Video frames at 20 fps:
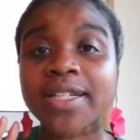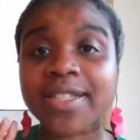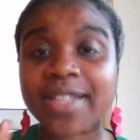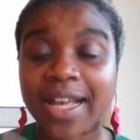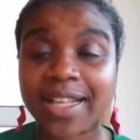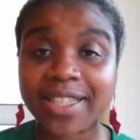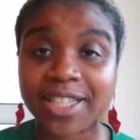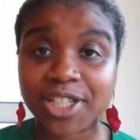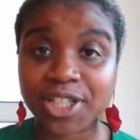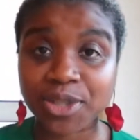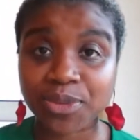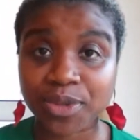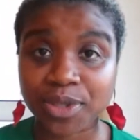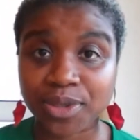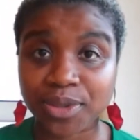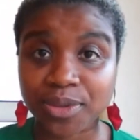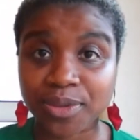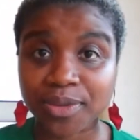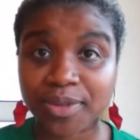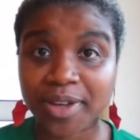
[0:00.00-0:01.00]
strategies
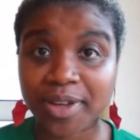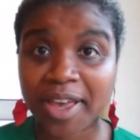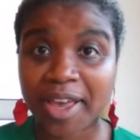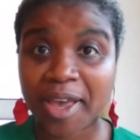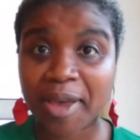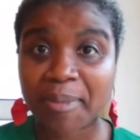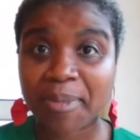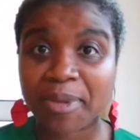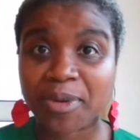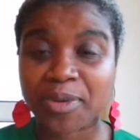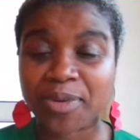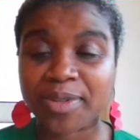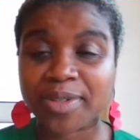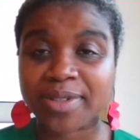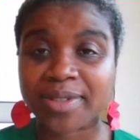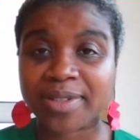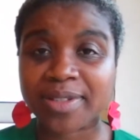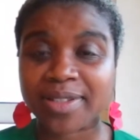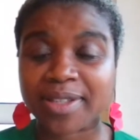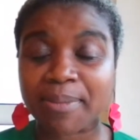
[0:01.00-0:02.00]
with you,
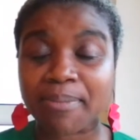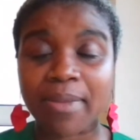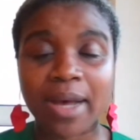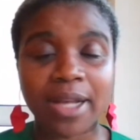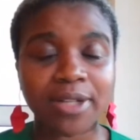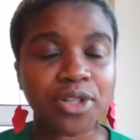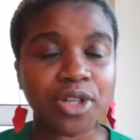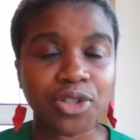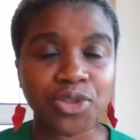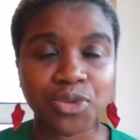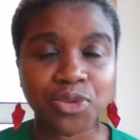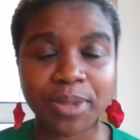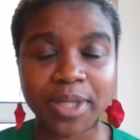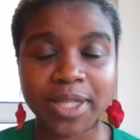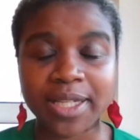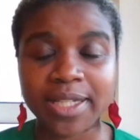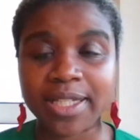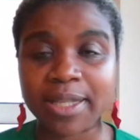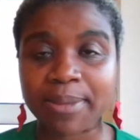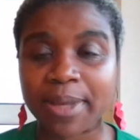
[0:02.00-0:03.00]
because they matter to
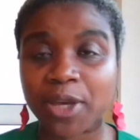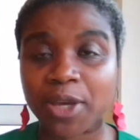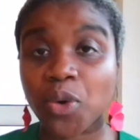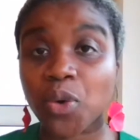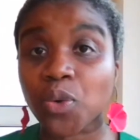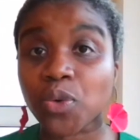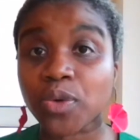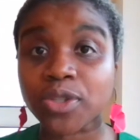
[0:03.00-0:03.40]
me. They make